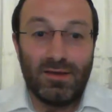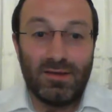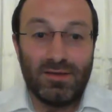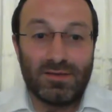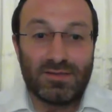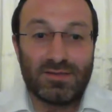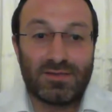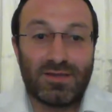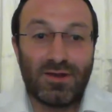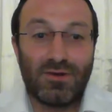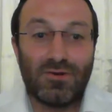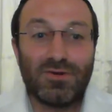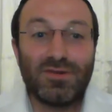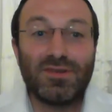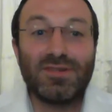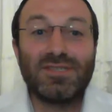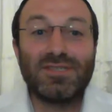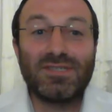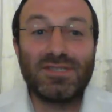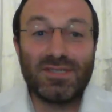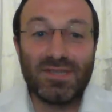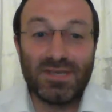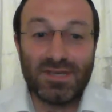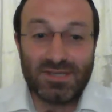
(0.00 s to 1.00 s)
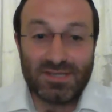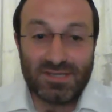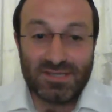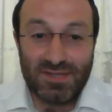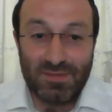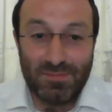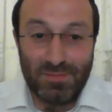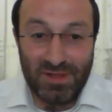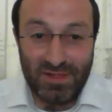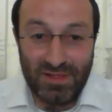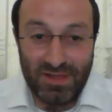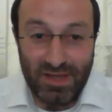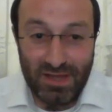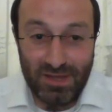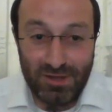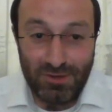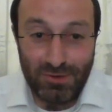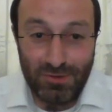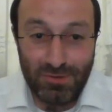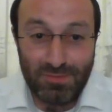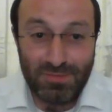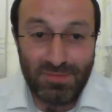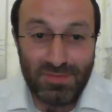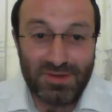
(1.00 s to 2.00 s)
So 6th
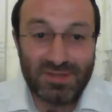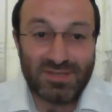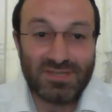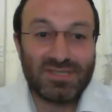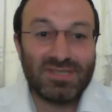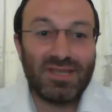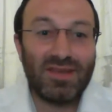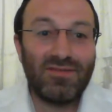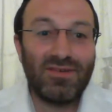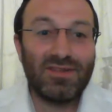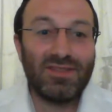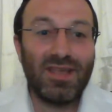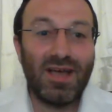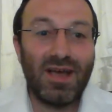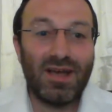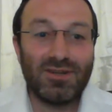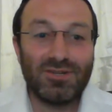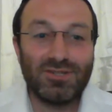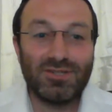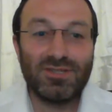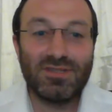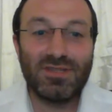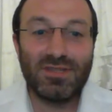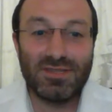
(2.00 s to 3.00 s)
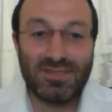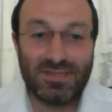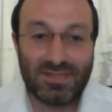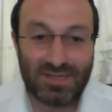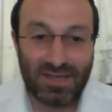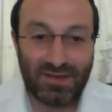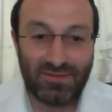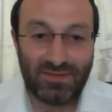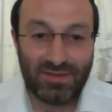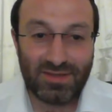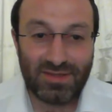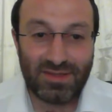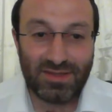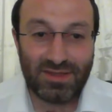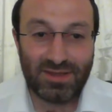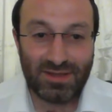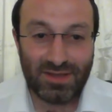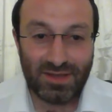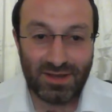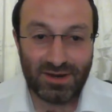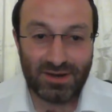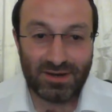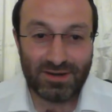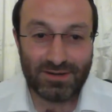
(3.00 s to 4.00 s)
millennium, 707th
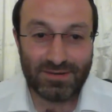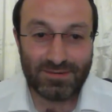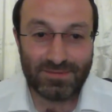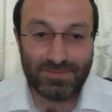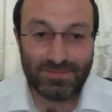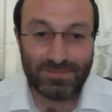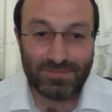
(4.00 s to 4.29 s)
year.